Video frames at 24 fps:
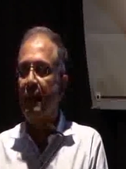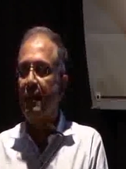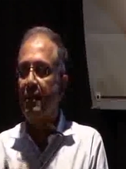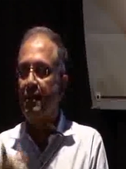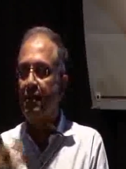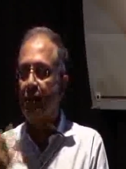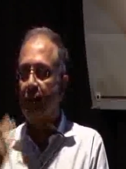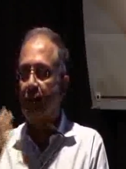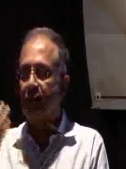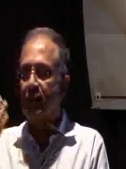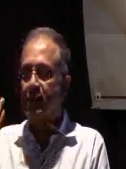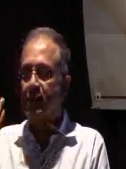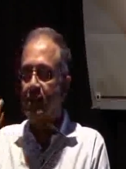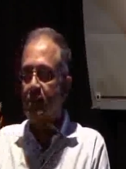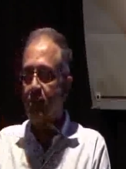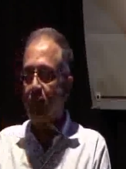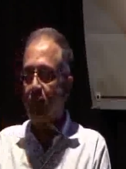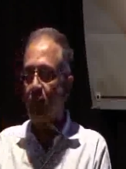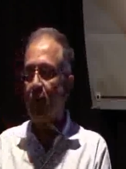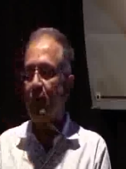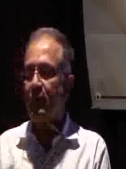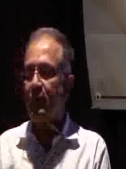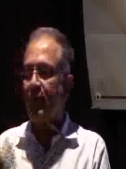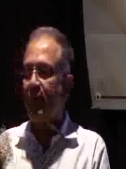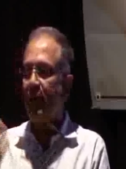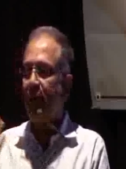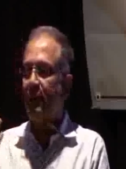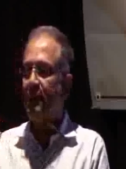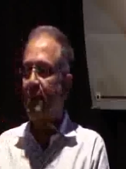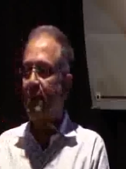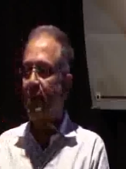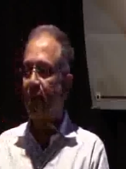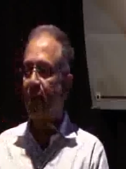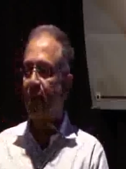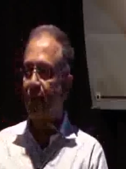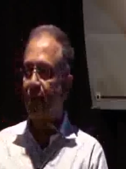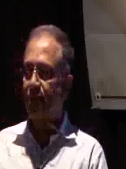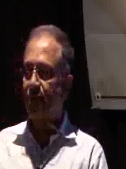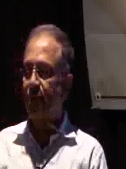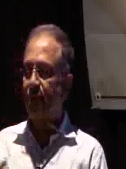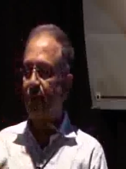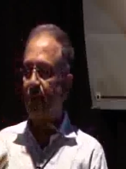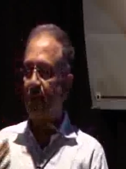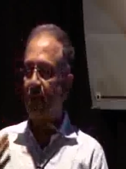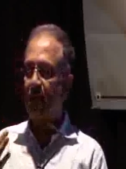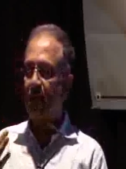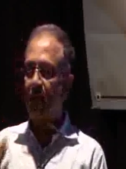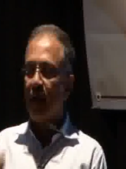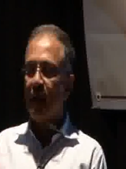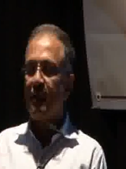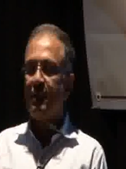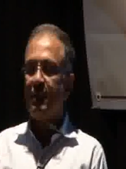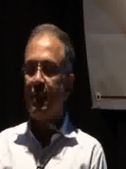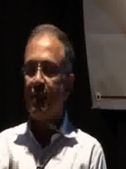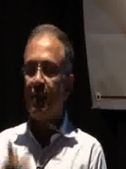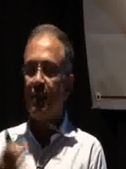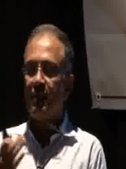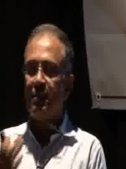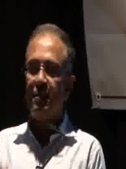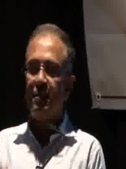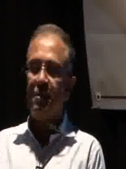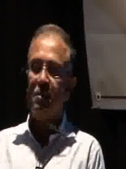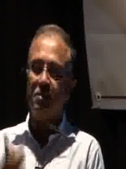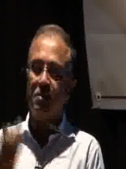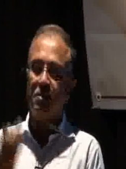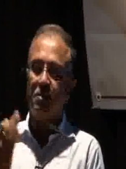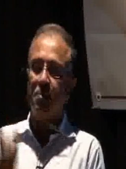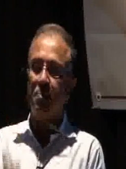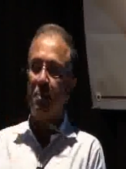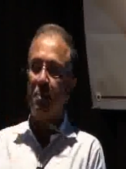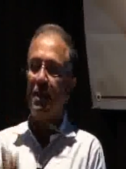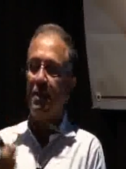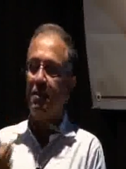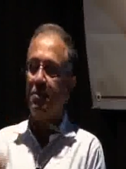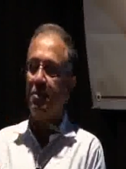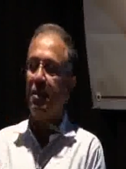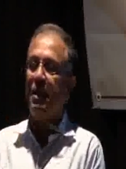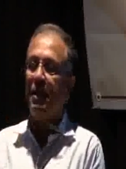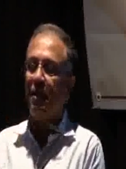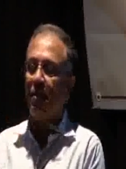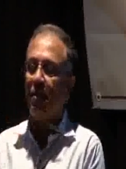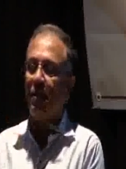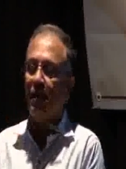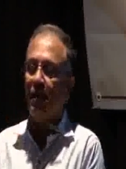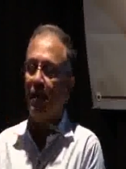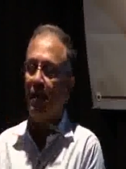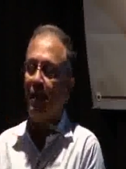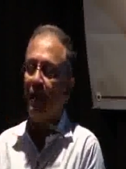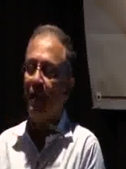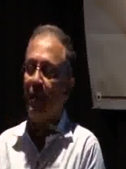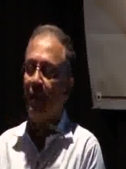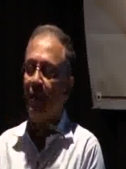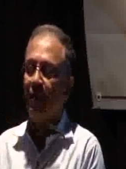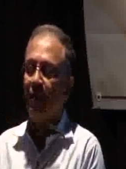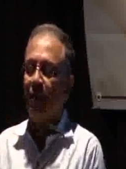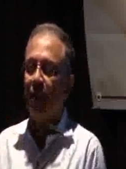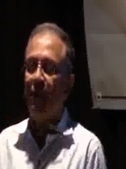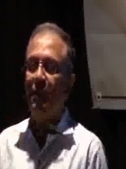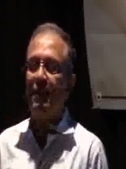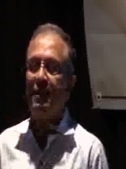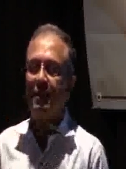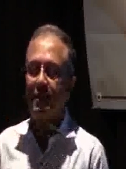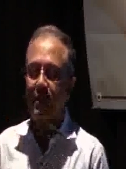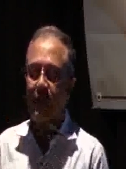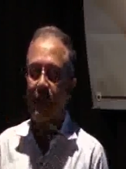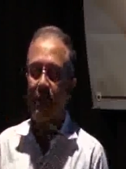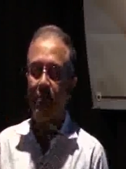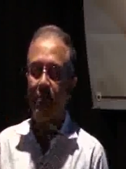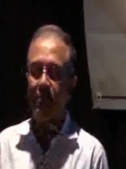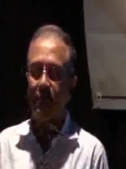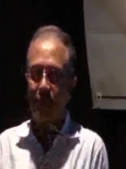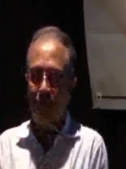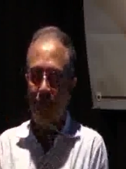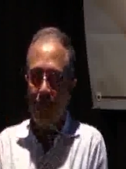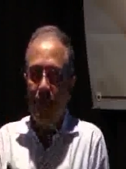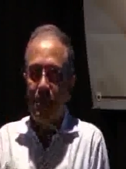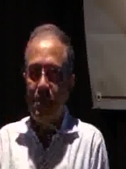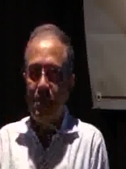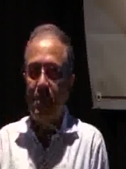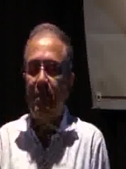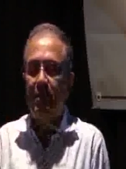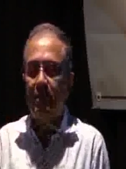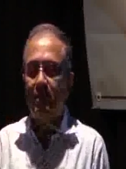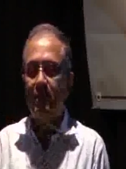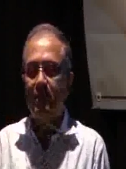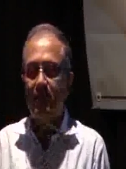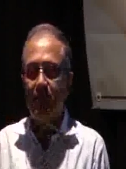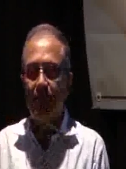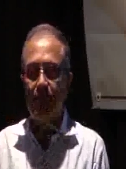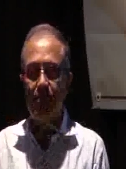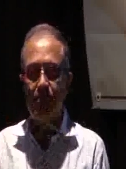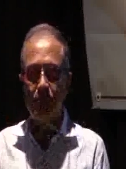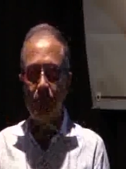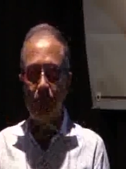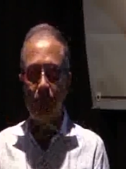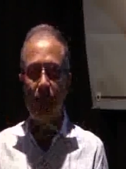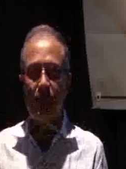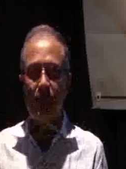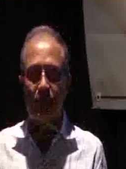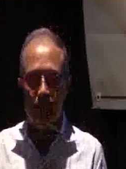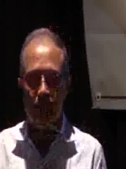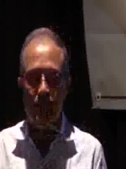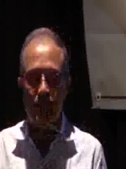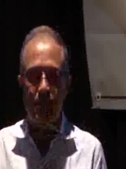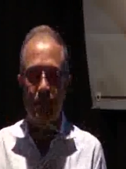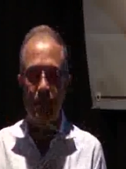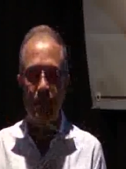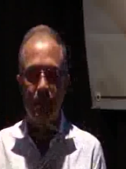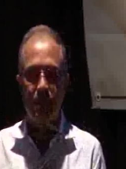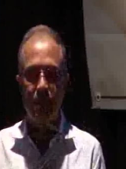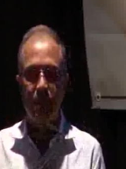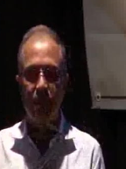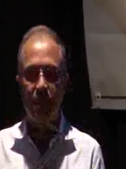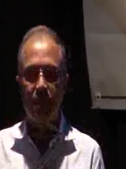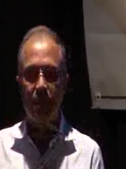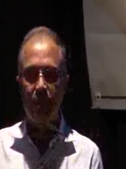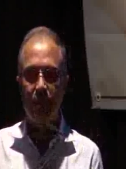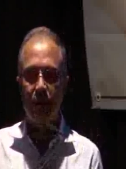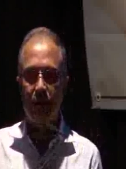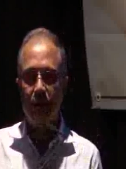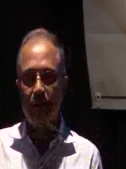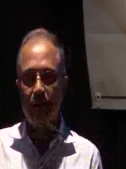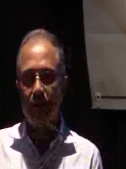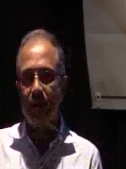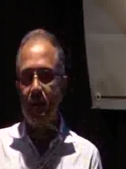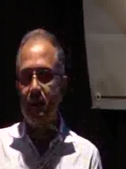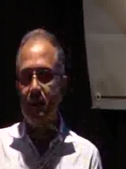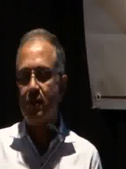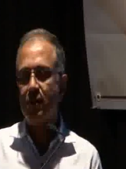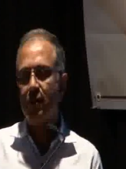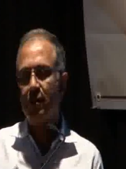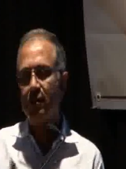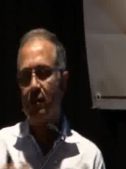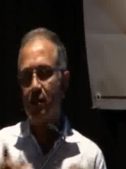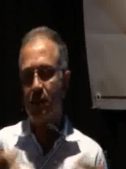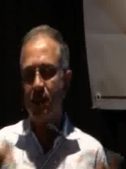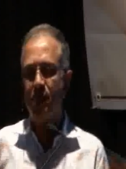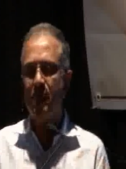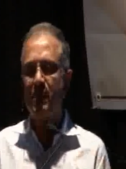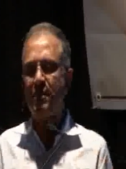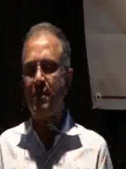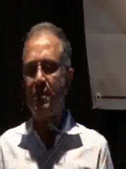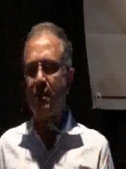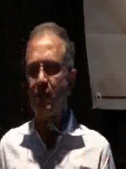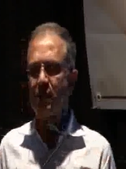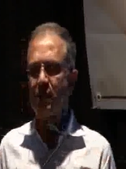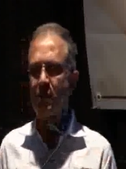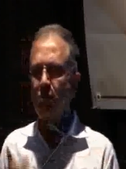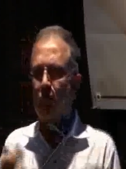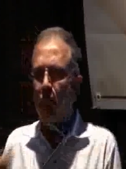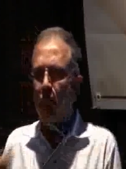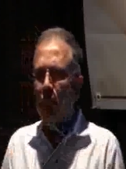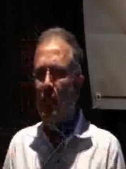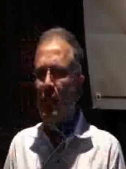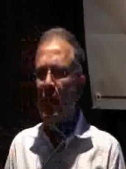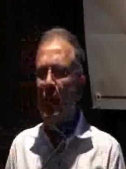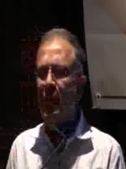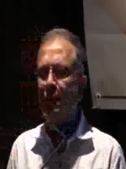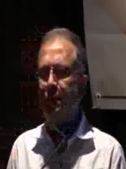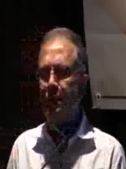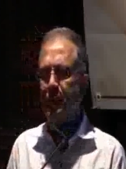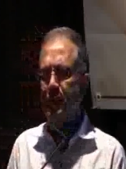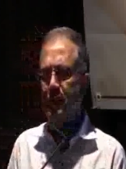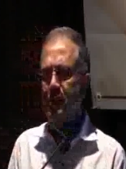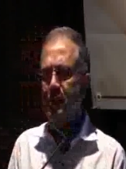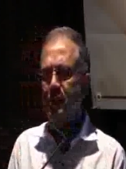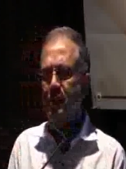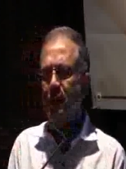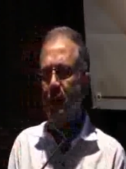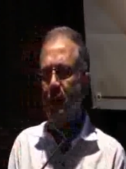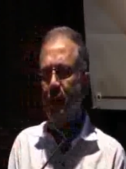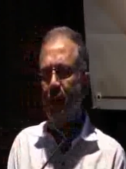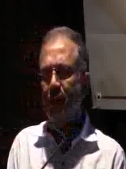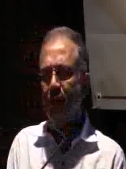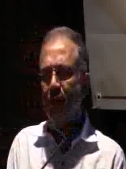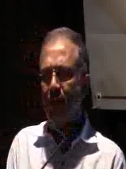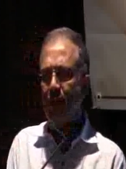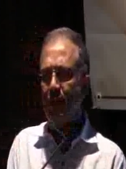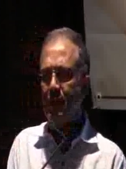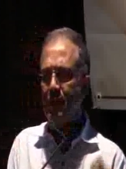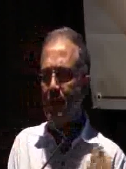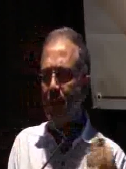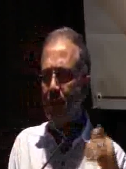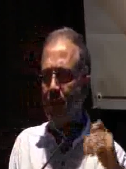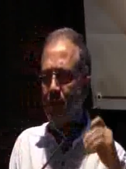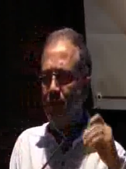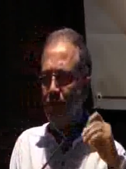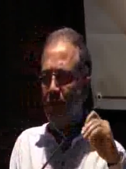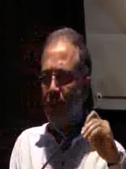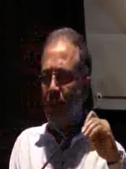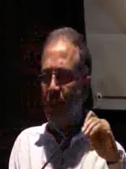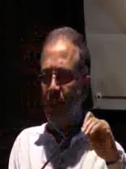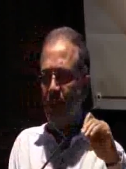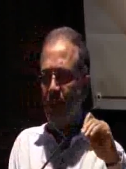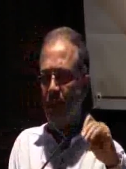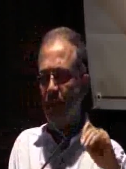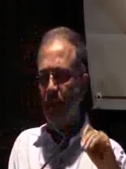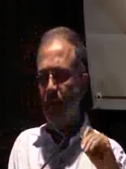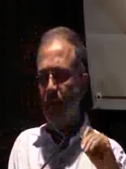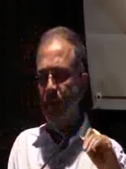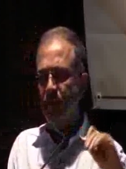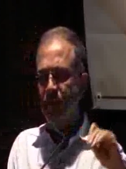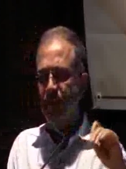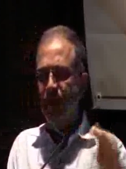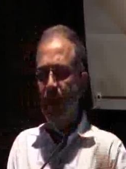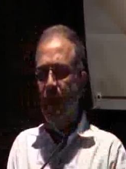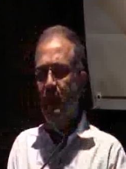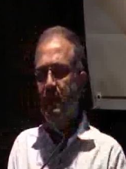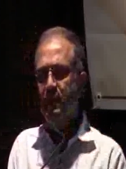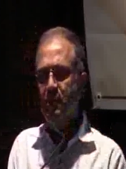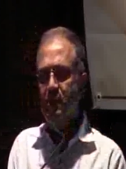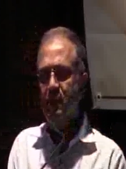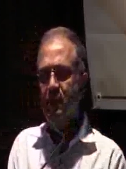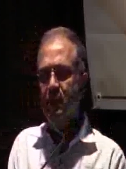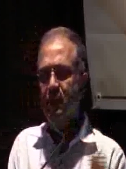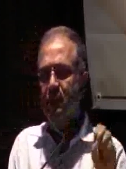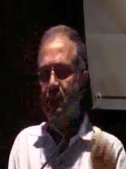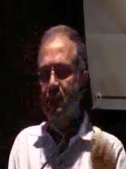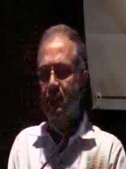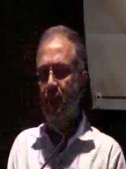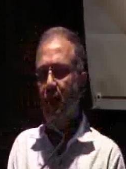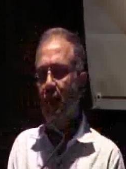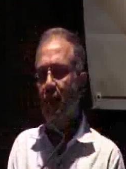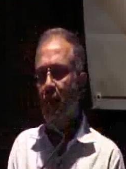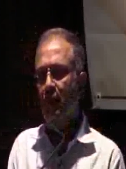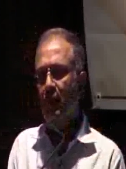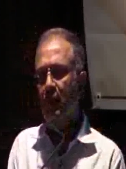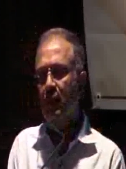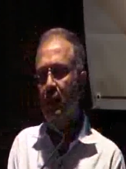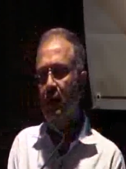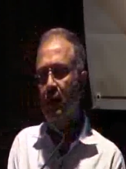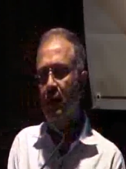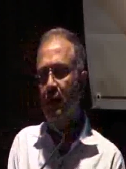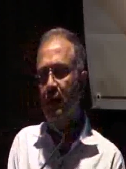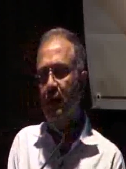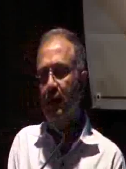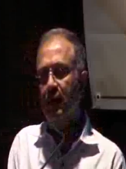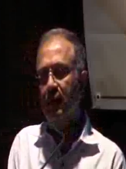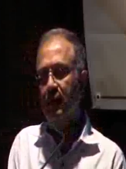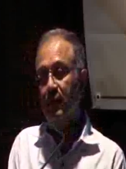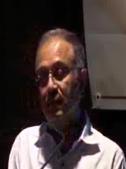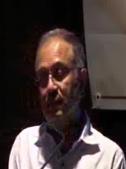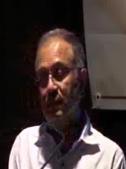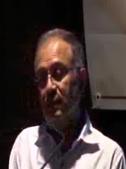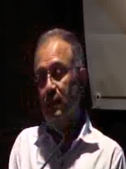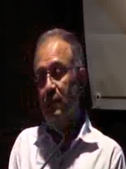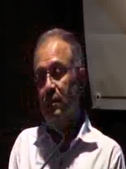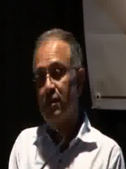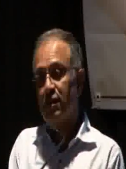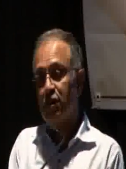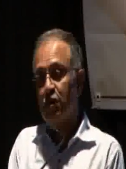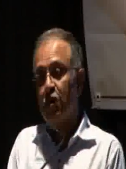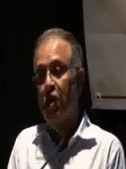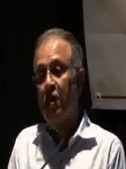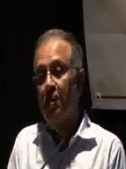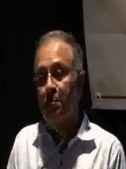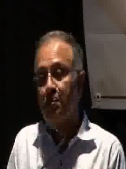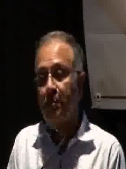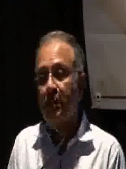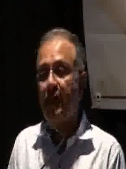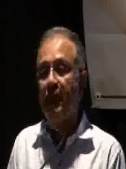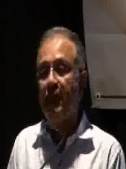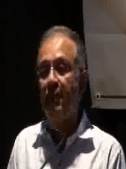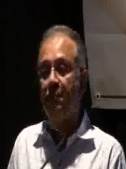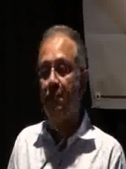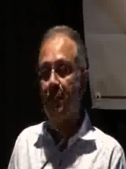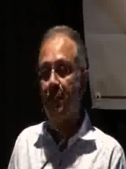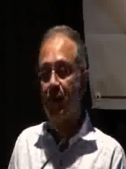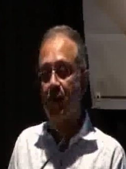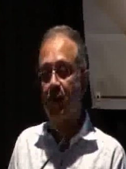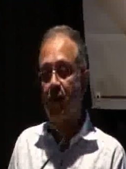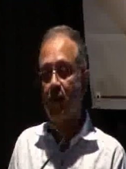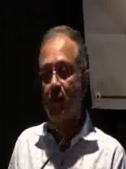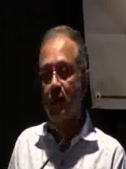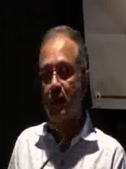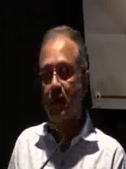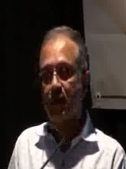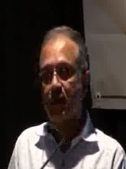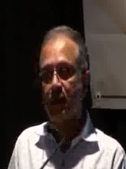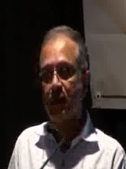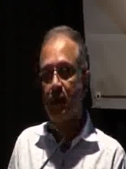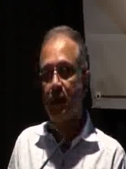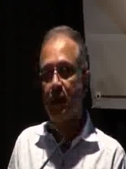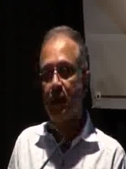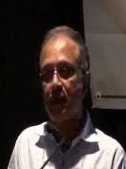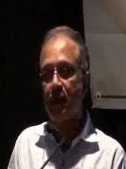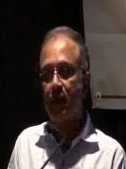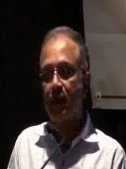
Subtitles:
So it's not as if the heart continues to beat regularly all the time. There are certain times when it doesn't. So the question is, what happens? Is it beating faster, slower? Does it stop being periodic?